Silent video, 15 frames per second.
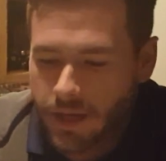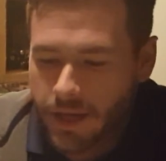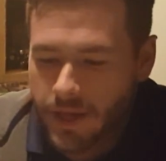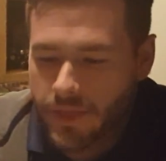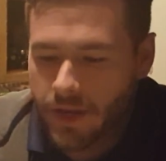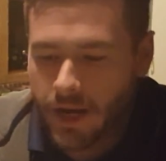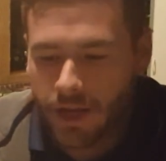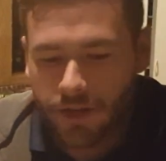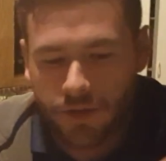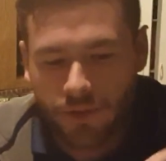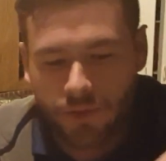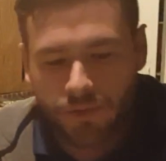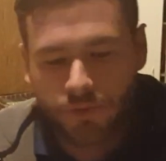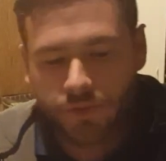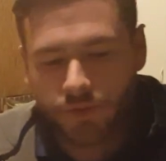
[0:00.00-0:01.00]
and then I
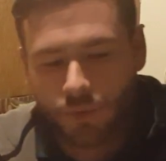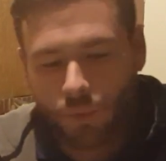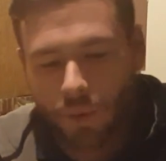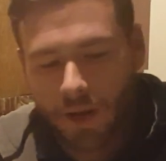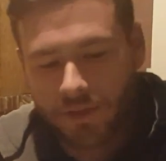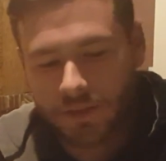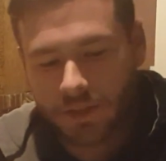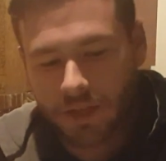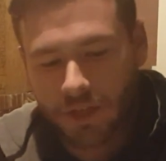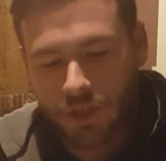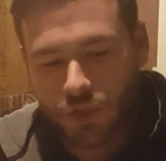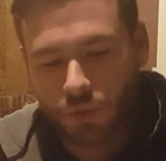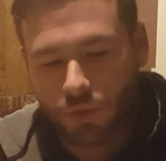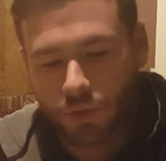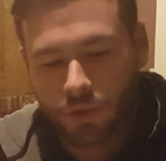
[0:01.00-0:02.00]
used
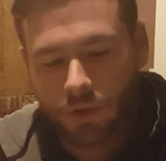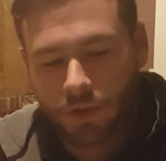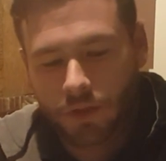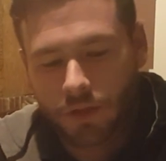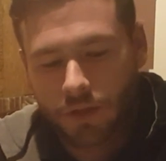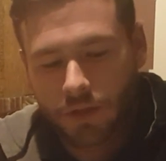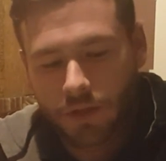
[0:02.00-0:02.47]
residential